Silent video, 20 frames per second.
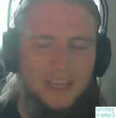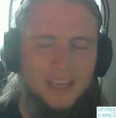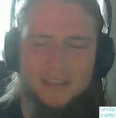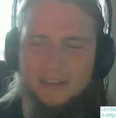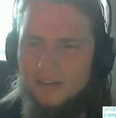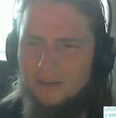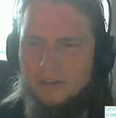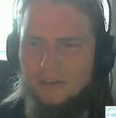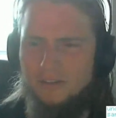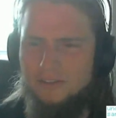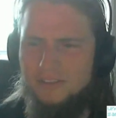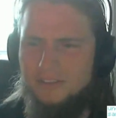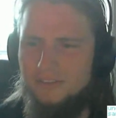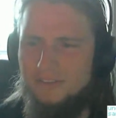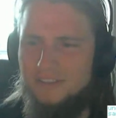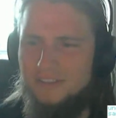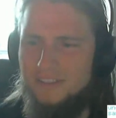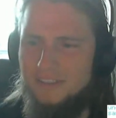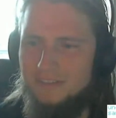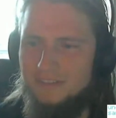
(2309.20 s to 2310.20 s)
also
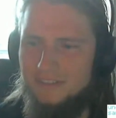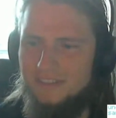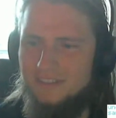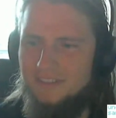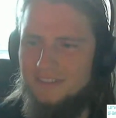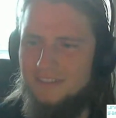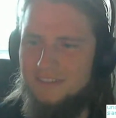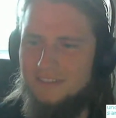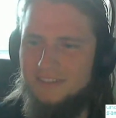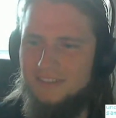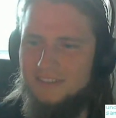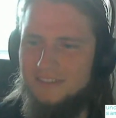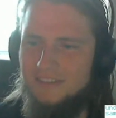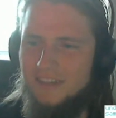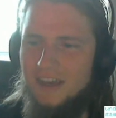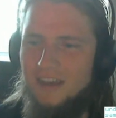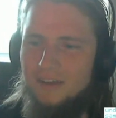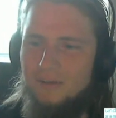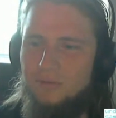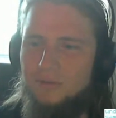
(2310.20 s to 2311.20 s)
since
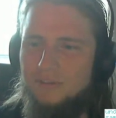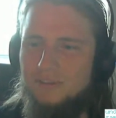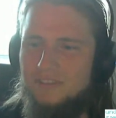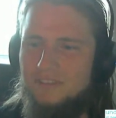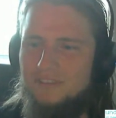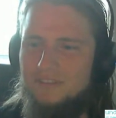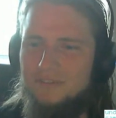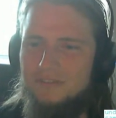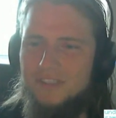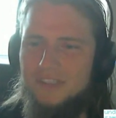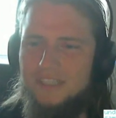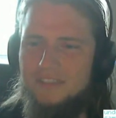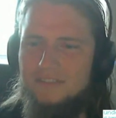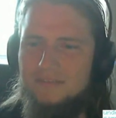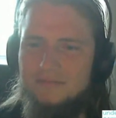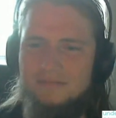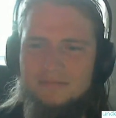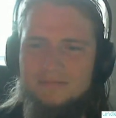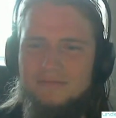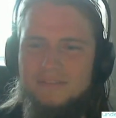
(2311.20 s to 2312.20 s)
I was
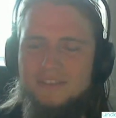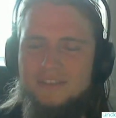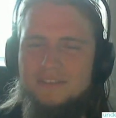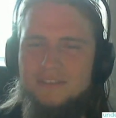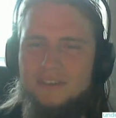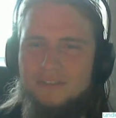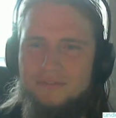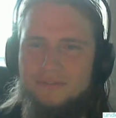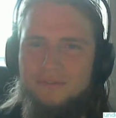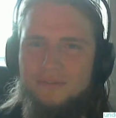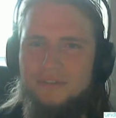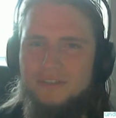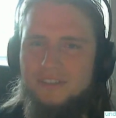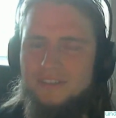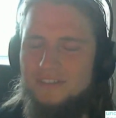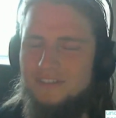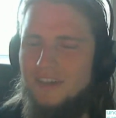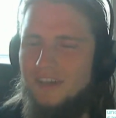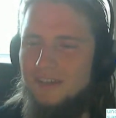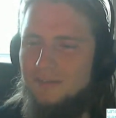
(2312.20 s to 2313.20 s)
doing stuff for
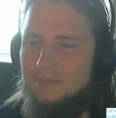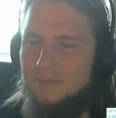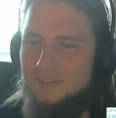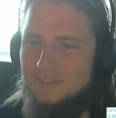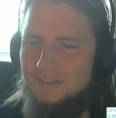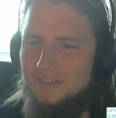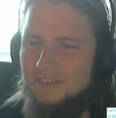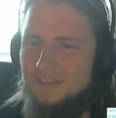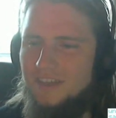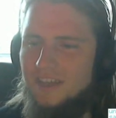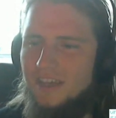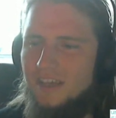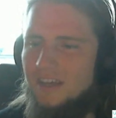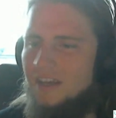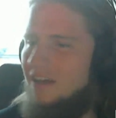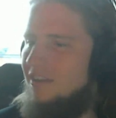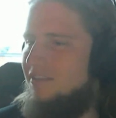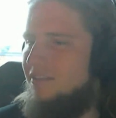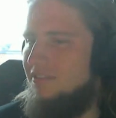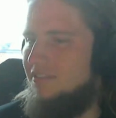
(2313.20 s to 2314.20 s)
assignments,
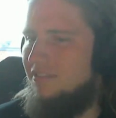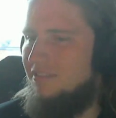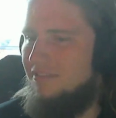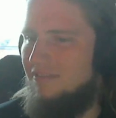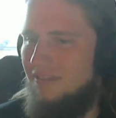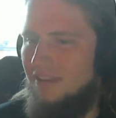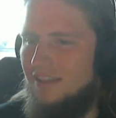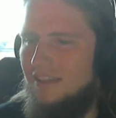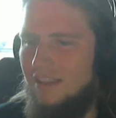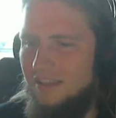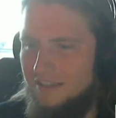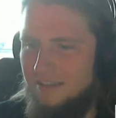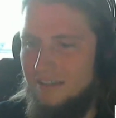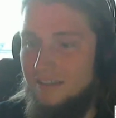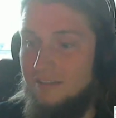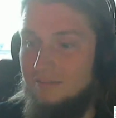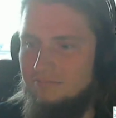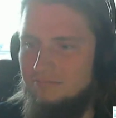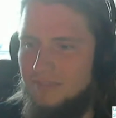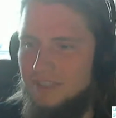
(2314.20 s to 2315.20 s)
I just, like
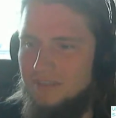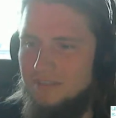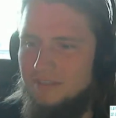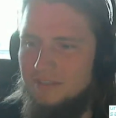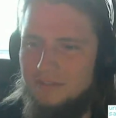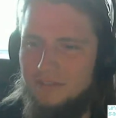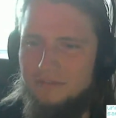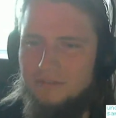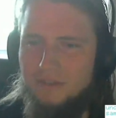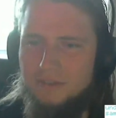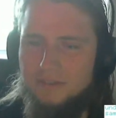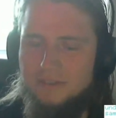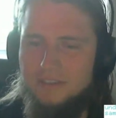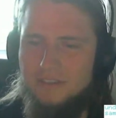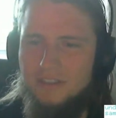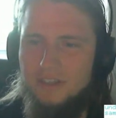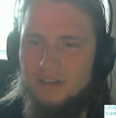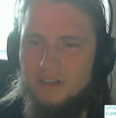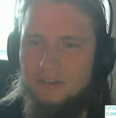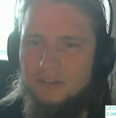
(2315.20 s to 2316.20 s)
in
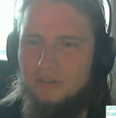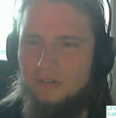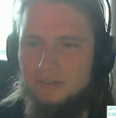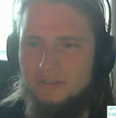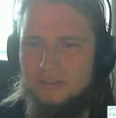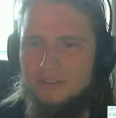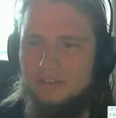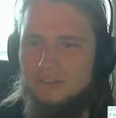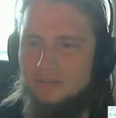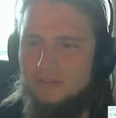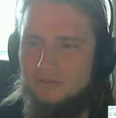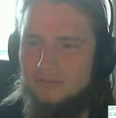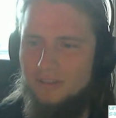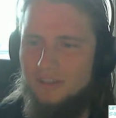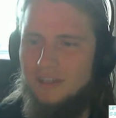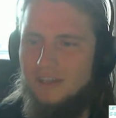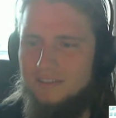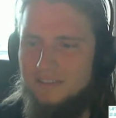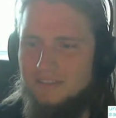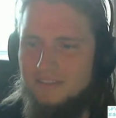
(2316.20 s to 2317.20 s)
university, I also
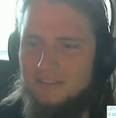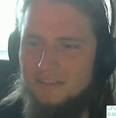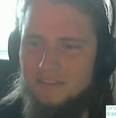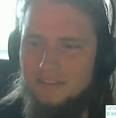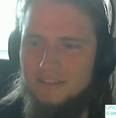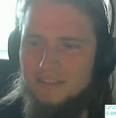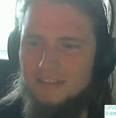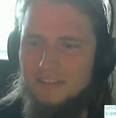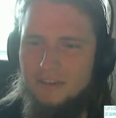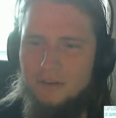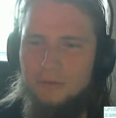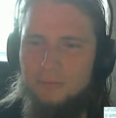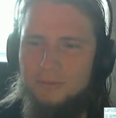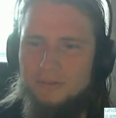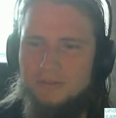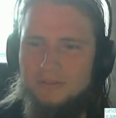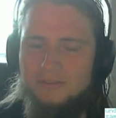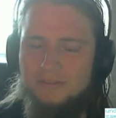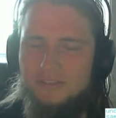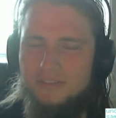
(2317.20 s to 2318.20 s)
licensed it
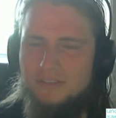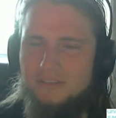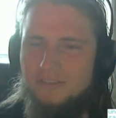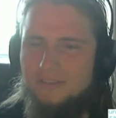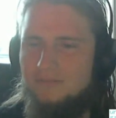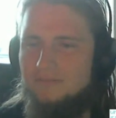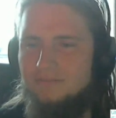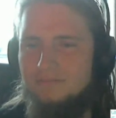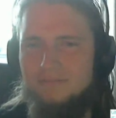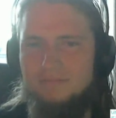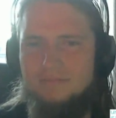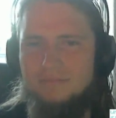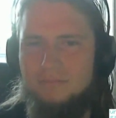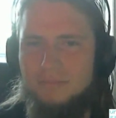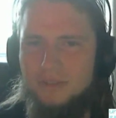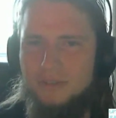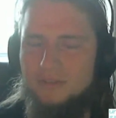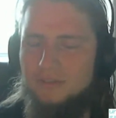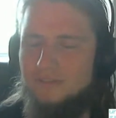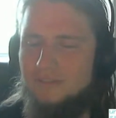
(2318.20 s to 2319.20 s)
open just
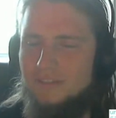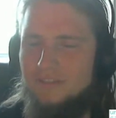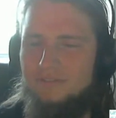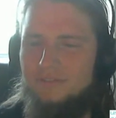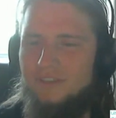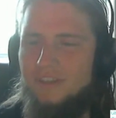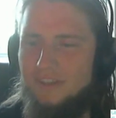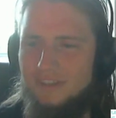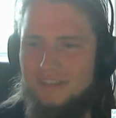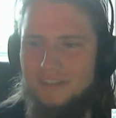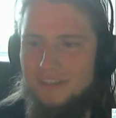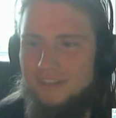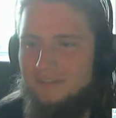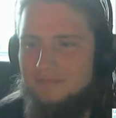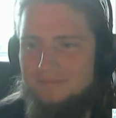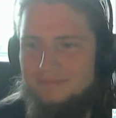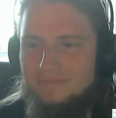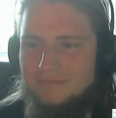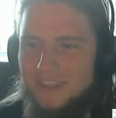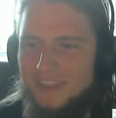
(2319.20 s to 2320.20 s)
because I figured
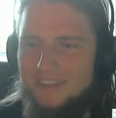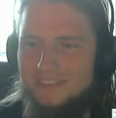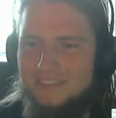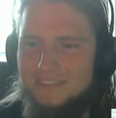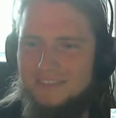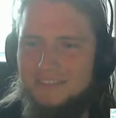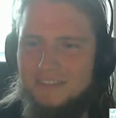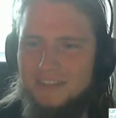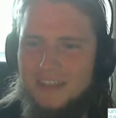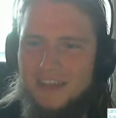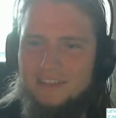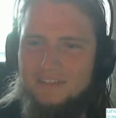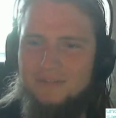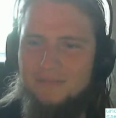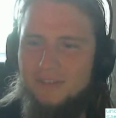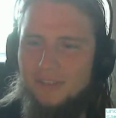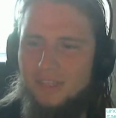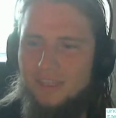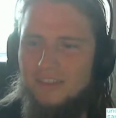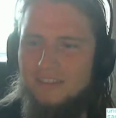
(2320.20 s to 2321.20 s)
it's the
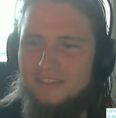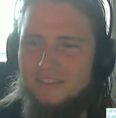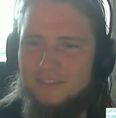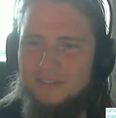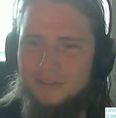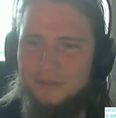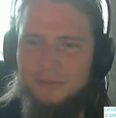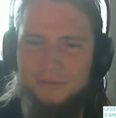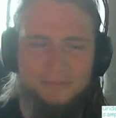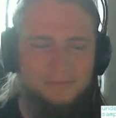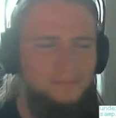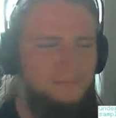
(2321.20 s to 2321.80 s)
natural thing to do.